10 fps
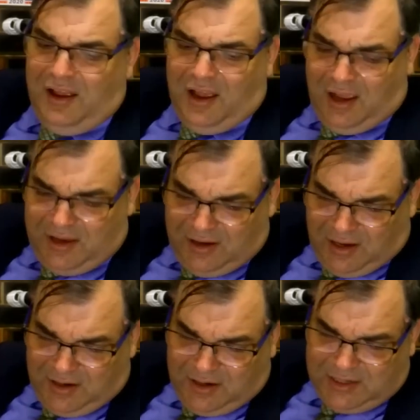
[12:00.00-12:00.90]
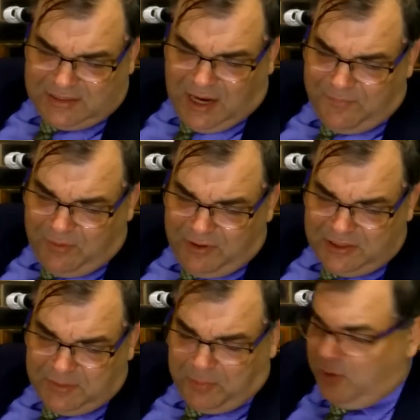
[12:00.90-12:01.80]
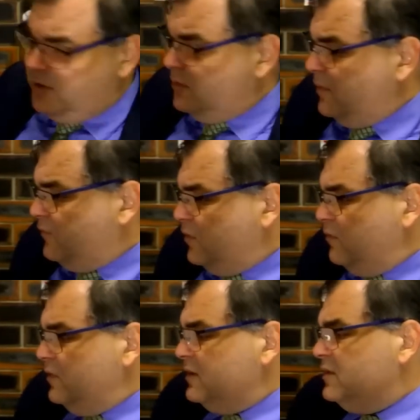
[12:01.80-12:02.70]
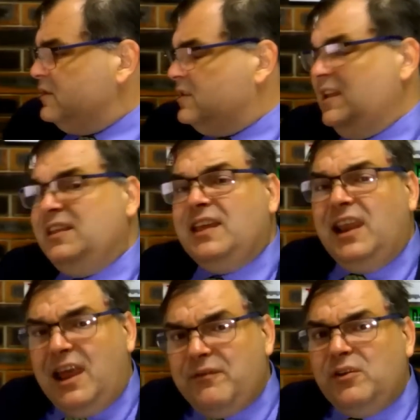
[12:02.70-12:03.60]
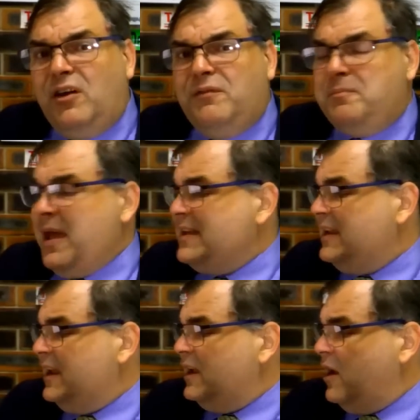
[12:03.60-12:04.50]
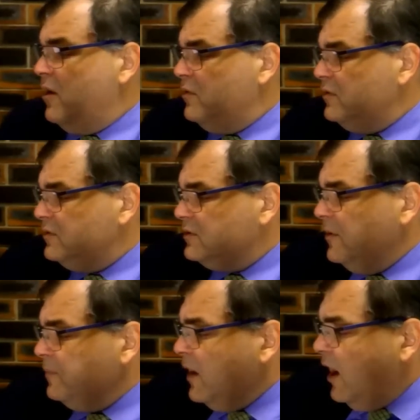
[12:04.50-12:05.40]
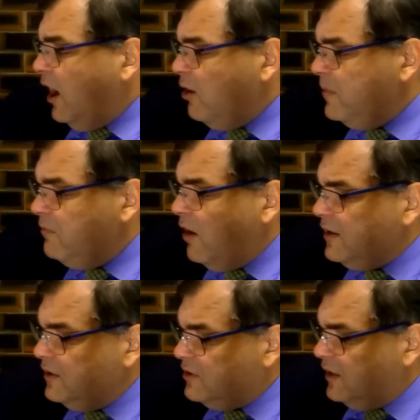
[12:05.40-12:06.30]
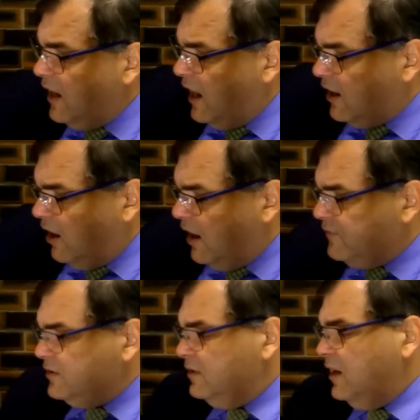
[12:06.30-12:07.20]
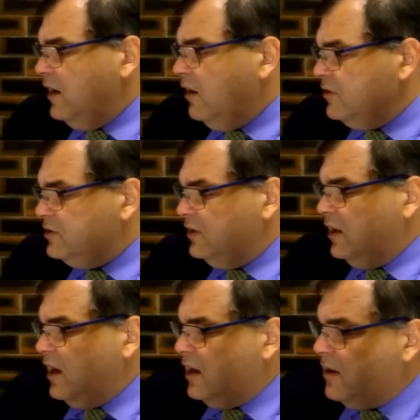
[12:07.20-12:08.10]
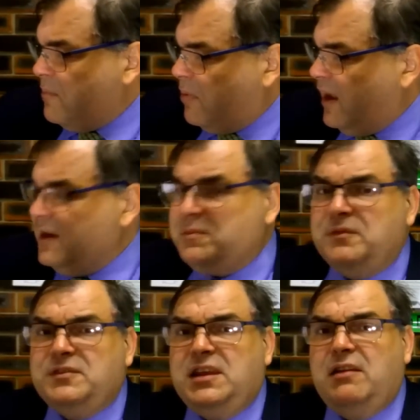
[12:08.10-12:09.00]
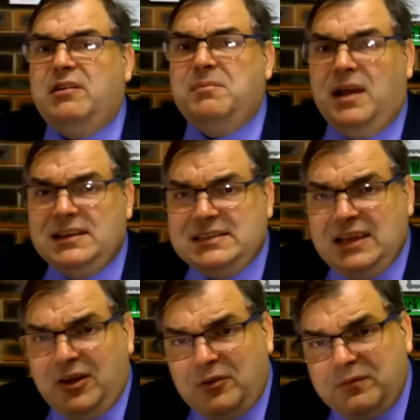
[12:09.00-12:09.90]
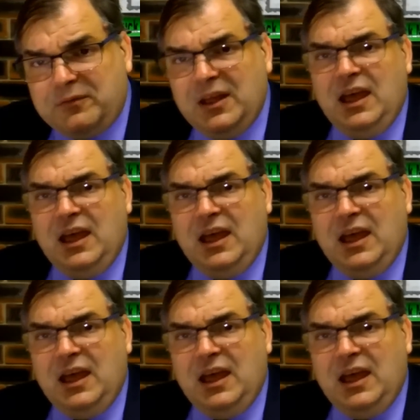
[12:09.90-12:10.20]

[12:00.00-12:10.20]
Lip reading: I got to say, I'm very disappointed with you. This is the level of Patek owners. I'll be writing to the archives and lodging a complaint with Terry myself.